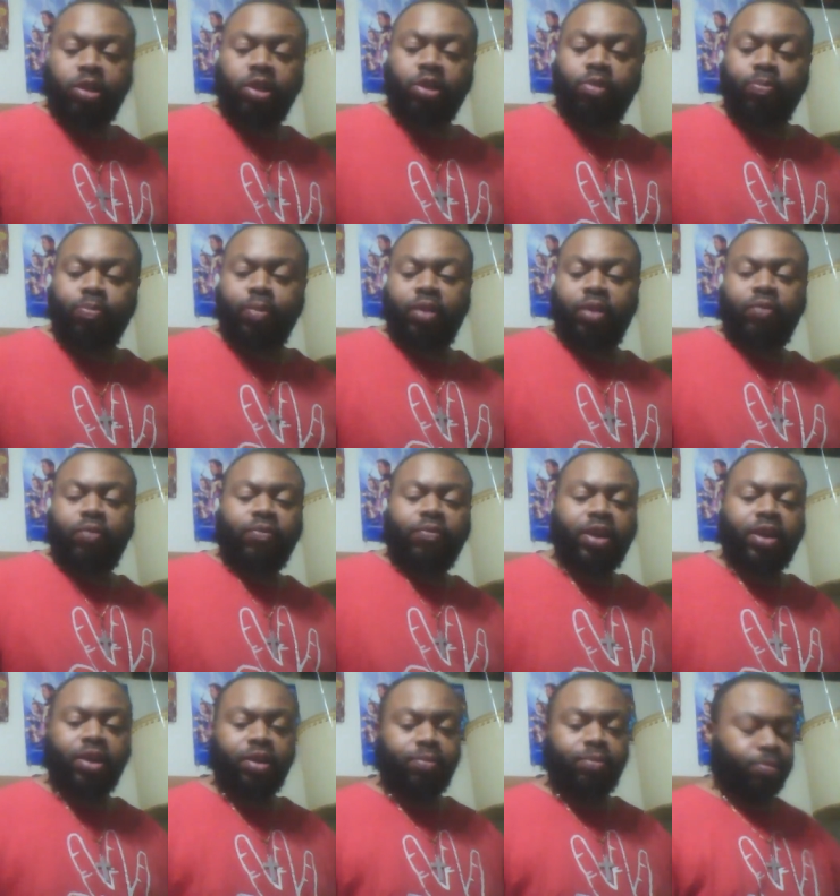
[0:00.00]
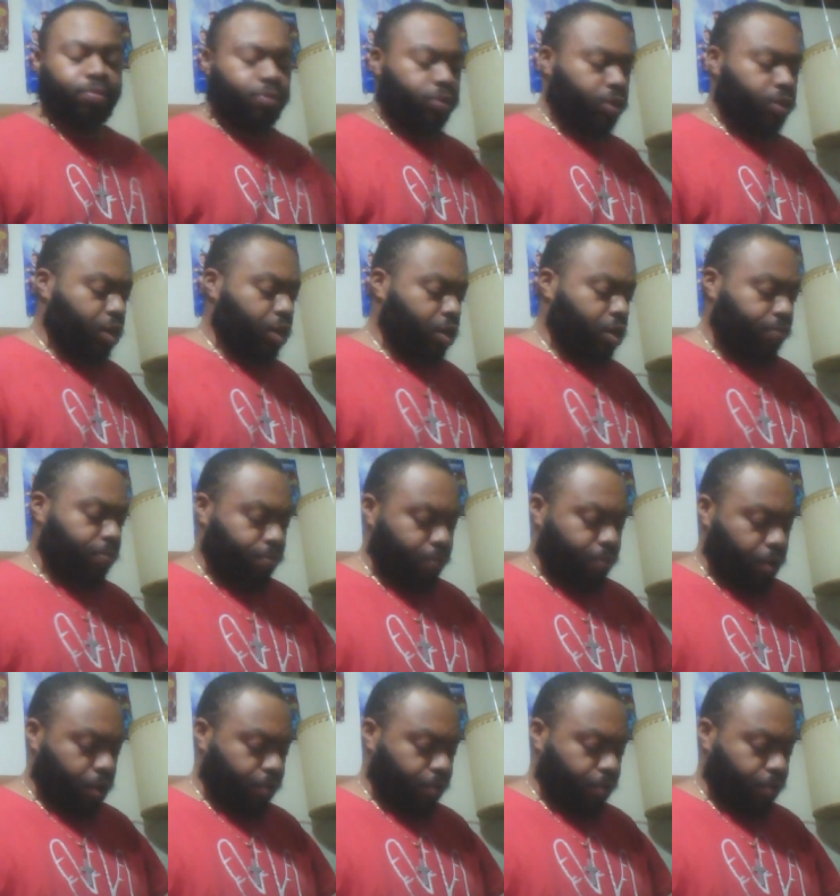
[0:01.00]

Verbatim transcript: As a matter of fact, let me put that up in my